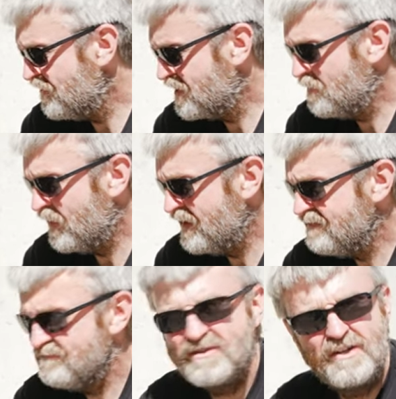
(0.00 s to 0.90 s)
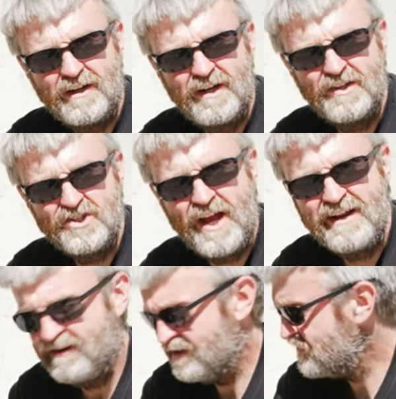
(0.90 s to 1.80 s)
on a complete circle of the
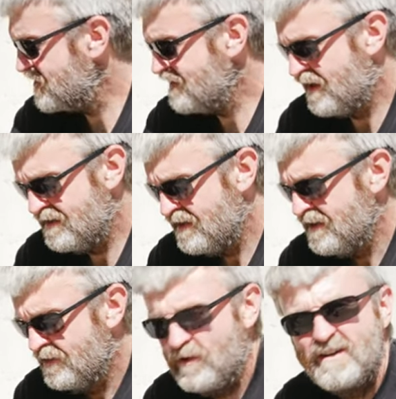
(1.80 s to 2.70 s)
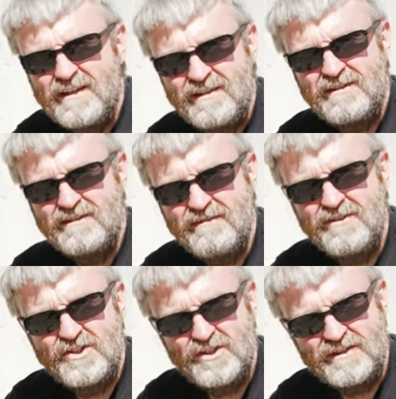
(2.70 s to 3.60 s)
chain, like I've just done, what I tend to do
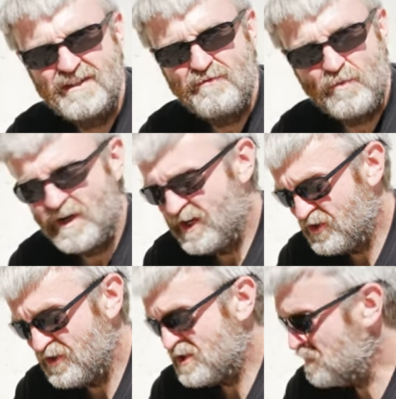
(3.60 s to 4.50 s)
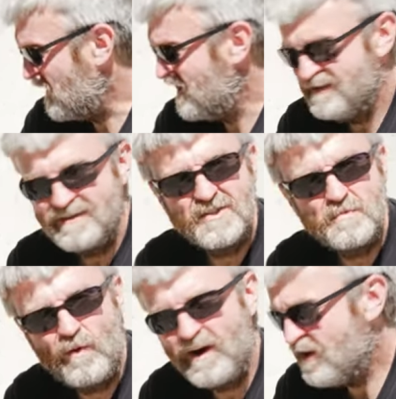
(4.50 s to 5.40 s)
is just give the wheel a good spin,
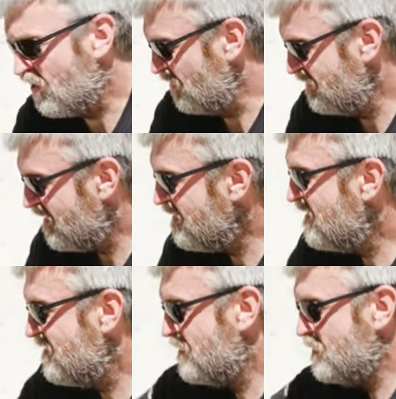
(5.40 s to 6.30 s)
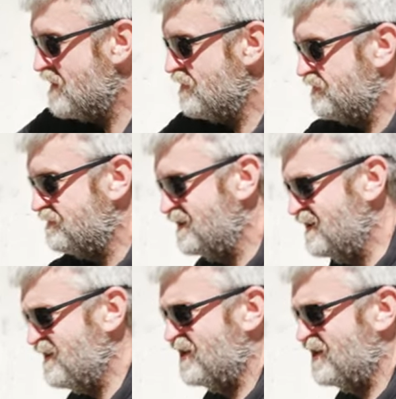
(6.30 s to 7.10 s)
spray on another coat. So